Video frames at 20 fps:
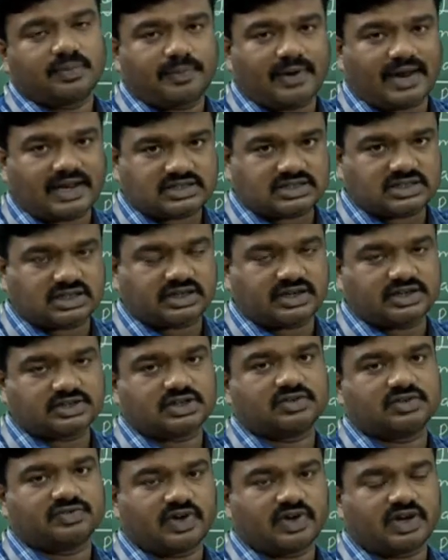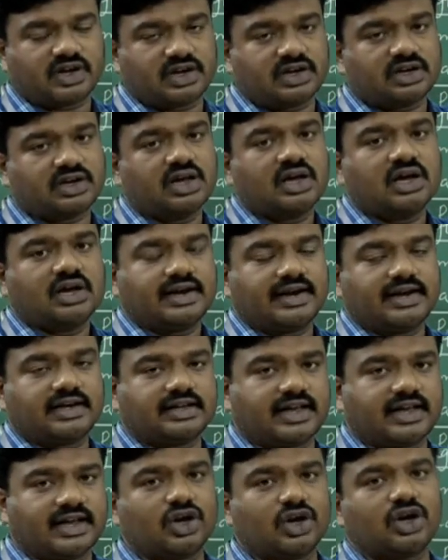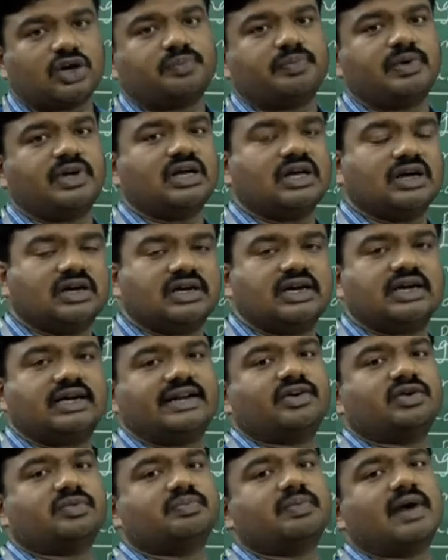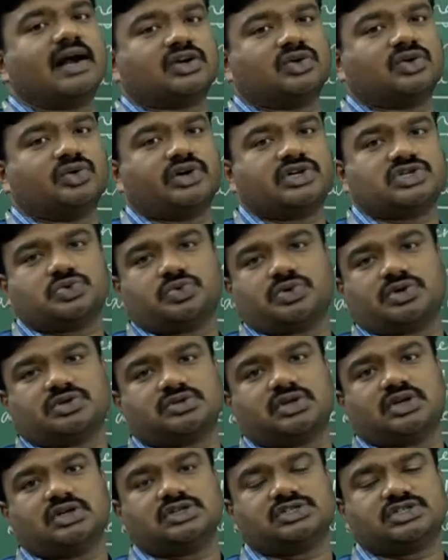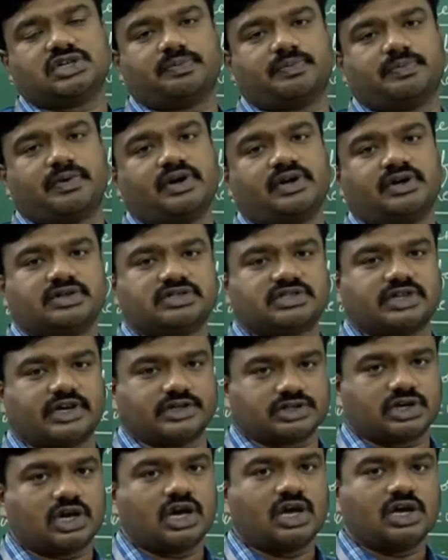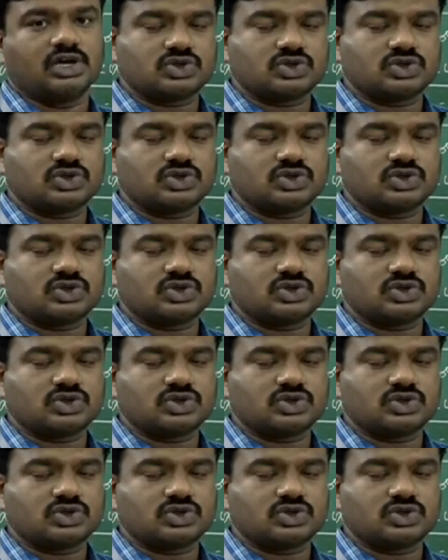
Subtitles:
plastic region, wherein it cannot be retrieved back to its original shape and size.